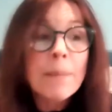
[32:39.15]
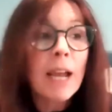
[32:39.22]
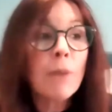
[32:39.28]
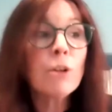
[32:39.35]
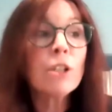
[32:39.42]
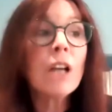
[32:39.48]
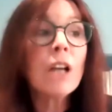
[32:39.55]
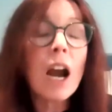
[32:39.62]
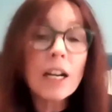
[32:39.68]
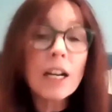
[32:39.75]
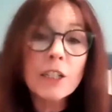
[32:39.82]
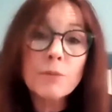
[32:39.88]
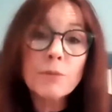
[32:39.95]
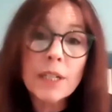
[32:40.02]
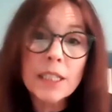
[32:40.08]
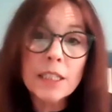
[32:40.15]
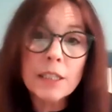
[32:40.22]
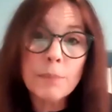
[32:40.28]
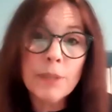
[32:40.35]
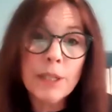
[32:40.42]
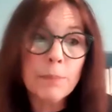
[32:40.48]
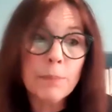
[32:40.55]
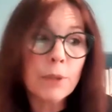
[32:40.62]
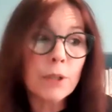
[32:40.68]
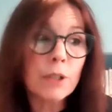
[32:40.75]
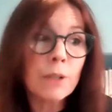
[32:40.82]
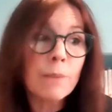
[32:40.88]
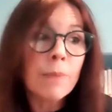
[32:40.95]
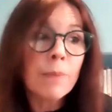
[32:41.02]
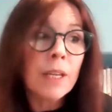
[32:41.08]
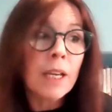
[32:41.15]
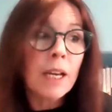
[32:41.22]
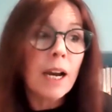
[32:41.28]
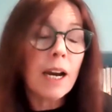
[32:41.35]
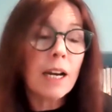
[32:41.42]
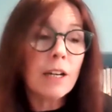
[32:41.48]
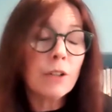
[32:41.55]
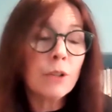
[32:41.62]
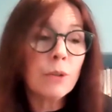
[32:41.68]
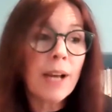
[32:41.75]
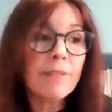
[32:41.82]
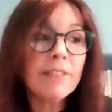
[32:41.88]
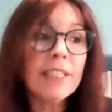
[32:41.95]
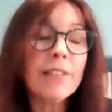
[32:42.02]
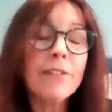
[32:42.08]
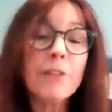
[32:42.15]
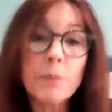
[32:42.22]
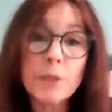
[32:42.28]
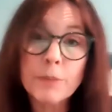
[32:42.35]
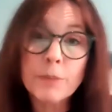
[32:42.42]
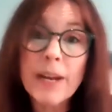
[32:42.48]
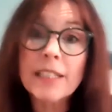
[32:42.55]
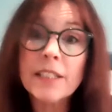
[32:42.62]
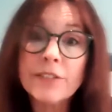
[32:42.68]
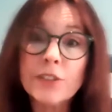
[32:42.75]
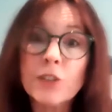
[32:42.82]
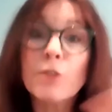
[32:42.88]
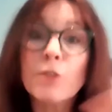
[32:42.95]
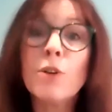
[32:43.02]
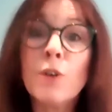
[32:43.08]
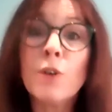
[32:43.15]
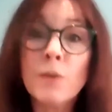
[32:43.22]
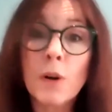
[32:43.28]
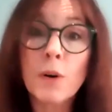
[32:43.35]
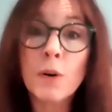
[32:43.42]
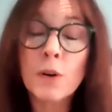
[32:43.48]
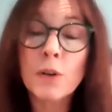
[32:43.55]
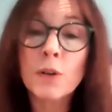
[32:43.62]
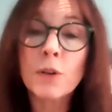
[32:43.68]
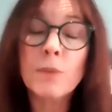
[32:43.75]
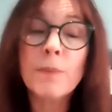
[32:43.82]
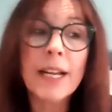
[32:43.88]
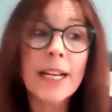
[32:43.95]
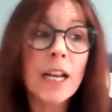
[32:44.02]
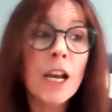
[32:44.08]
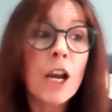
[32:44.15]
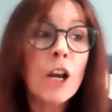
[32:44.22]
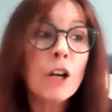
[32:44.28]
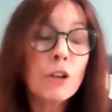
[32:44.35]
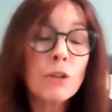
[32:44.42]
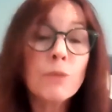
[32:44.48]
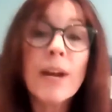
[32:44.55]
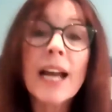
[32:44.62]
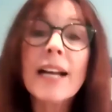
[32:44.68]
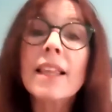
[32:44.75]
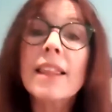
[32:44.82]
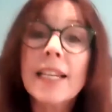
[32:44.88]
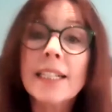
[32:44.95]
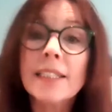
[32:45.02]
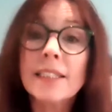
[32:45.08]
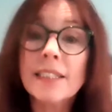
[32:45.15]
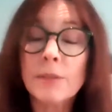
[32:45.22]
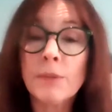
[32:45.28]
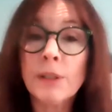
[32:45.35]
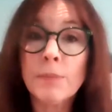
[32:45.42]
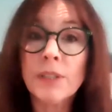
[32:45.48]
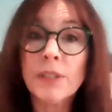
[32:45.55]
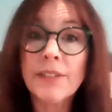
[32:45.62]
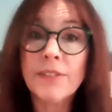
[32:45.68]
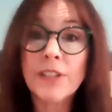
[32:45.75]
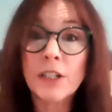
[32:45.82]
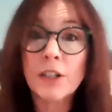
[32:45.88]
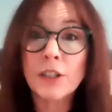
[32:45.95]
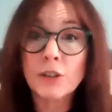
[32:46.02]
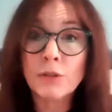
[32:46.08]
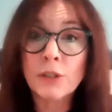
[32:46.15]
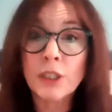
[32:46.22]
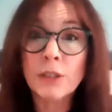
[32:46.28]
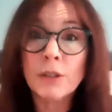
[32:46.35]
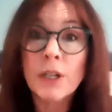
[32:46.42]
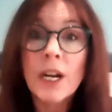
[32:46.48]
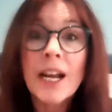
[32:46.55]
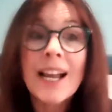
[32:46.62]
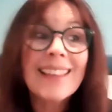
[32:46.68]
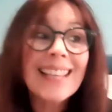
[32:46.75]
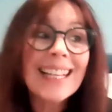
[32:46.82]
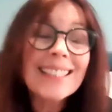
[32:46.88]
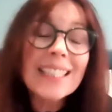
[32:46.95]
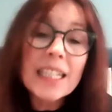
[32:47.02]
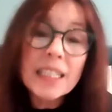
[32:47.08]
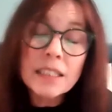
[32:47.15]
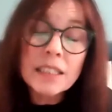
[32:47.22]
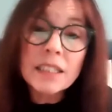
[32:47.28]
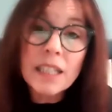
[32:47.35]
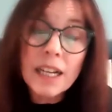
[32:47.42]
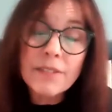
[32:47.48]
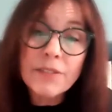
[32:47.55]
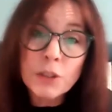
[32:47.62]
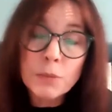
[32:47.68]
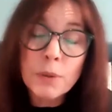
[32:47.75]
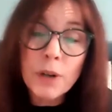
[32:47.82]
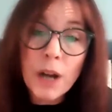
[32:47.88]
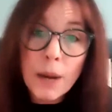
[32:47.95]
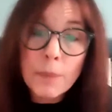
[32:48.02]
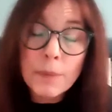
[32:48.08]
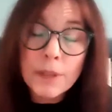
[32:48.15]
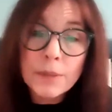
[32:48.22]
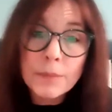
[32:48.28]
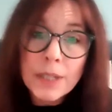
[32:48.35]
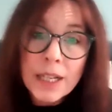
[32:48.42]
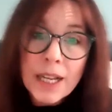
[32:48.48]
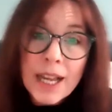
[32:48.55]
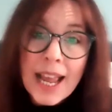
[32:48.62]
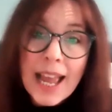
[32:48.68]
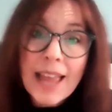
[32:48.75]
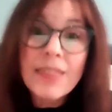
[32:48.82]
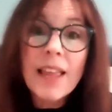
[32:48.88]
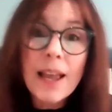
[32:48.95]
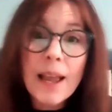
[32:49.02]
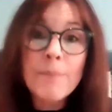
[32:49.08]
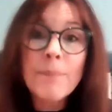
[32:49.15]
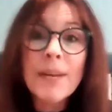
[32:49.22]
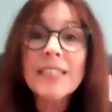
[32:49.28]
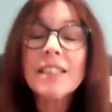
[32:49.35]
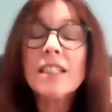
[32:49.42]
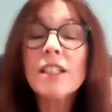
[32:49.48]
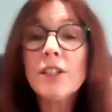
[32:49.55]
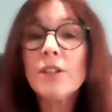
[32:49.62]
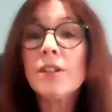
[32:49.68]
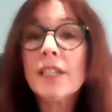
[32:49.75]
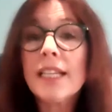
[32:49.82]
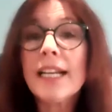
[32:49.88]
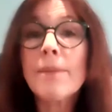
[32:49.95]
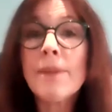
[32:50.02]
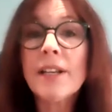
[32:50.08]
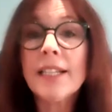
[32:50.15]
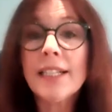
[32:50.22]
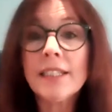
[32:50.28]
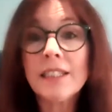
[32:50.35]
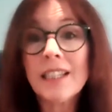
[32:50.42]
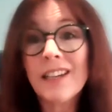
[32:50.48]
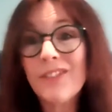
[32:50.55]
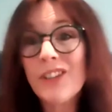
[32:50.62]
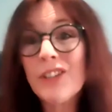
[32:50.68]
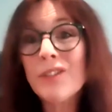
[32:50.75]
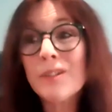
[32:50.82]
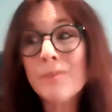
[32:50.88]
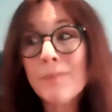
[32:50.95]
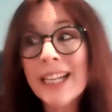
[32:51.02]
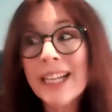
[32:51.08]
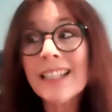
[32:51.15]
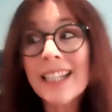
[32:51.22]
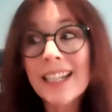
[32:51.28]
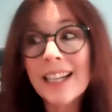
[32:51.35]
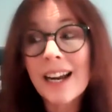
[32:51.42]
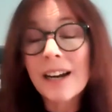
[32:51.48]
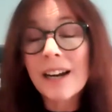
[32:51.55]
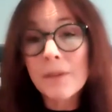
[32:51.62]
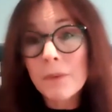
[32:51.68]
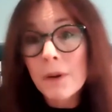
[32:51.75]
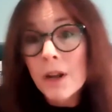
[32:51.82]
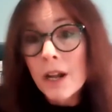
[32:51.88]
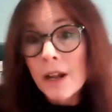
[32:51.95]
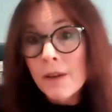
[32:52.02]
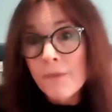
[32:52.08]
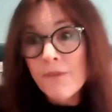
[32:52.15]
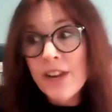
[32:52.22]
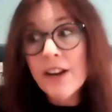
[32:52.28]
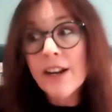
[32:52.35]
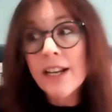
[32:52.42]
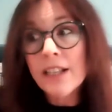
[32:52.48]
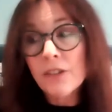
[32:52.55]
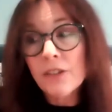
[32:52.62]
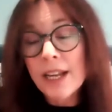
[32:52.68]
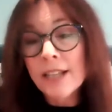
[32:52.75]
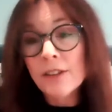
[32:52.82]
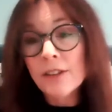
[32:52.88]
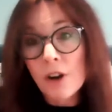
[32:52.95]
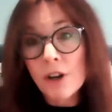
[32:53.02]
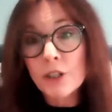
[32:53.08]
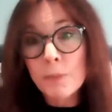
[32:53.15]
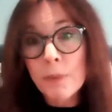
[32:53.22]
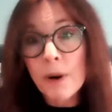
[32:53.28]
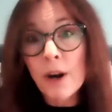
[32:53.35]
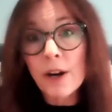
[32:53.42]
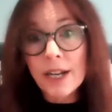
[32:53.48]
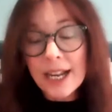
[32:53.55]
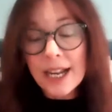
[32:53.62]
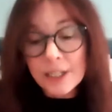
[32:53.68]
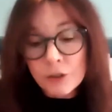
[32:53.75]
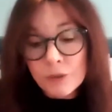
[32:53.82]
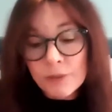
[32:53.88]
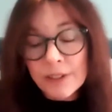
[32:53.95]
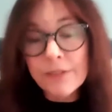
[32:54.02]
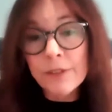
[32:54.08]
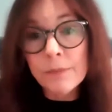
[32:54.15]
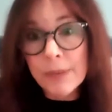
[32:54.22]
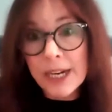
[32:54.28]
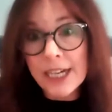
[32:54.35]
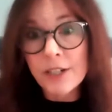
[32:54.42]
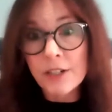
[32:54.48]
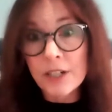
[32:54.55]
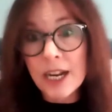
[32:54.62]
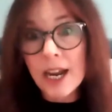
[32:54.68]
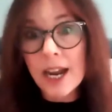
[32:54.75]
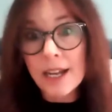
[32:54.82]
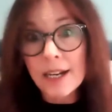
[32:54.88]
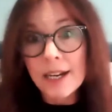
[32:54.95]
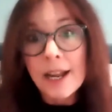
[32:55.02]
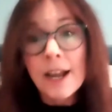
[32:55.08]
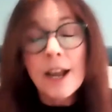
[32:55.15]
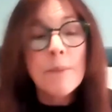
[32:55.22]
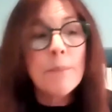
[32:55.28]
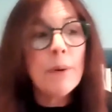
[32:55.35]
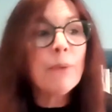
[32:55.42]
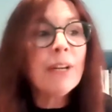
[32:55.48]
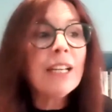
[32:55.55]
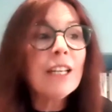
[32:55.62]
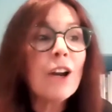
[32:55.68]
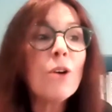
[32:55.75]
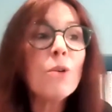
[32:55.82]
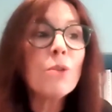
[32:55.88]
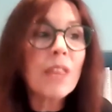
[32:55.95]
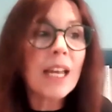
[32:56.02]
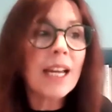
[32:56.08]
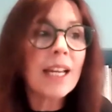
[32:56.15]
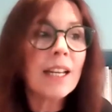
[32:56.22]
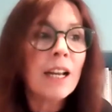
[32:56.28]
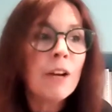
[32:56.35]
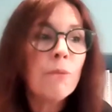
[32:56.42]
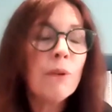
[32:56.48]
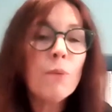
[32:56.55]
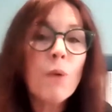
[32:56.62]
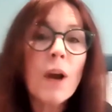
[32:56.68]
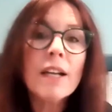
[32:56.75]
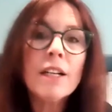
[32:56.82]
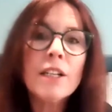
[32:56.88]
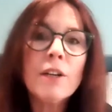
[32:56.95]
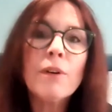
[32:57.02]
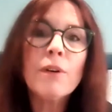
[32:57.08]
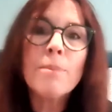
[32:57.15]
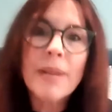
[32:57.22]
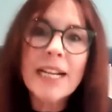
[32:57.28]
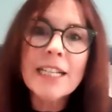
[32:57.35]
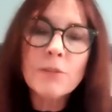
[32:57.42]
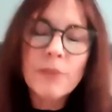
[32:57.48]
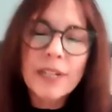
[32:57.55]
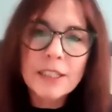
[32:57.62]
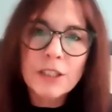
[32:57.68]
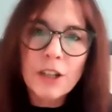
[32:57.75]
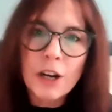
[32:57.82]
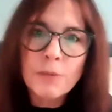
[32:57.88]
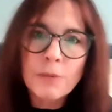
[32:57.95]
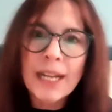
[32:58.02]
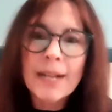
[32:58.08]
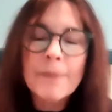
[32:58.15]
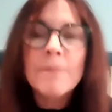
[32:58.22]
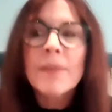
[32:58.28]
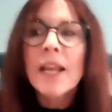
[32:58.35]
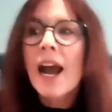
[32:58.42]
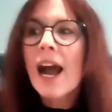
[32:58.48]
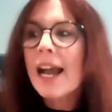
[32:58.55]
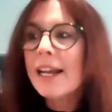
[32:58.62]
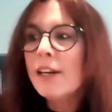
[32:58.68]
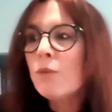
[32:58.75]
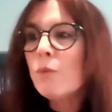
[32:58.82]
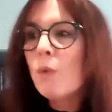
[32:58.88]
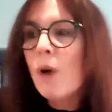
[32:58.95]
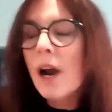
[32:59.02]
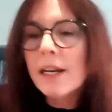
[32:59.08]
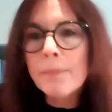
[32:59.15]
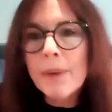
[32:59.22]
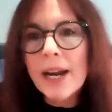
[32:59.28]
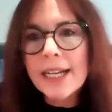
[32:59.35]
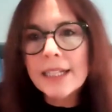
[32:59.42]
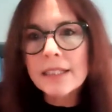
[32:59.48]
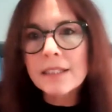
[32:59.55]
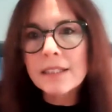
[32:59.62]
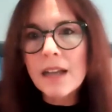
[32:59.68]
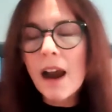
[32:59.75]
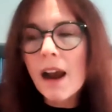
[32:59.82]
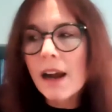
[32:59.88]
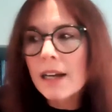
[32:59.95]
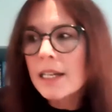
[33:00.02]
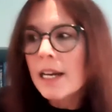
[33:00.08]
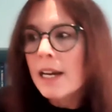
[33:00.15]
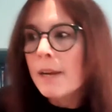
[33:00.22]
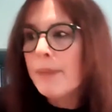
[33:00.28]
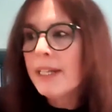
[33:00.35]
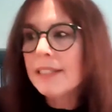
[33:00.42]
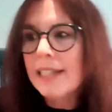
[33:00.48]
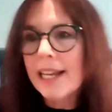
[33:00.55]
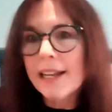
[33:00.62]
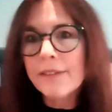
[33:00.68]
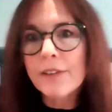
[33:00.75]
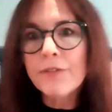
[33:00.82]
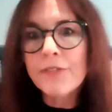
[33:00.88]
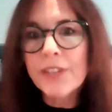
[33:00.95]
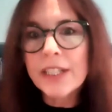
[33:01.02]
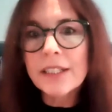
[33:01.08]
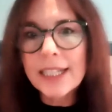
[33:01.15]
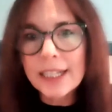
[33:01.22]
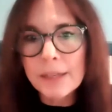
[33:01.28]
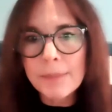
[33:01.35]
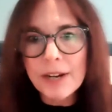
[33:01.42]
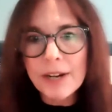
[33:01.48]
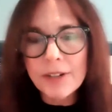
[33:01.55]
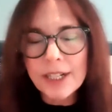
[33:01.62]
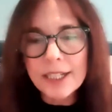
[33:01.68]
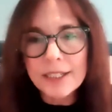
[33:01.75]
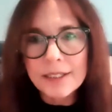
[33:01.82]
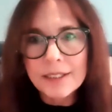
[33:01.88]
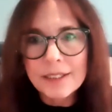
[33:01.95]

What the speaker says: And we're not going to run into people who have different perspectives, or who might correct things that we believe that aren't true. That's an inside view problem. And basically, you can think about the inside view as mainly very, in large part, kind of driven by your gut. But we know that we want to know what base rates are, right? I don't want to buy a stock because I have a feeling about it.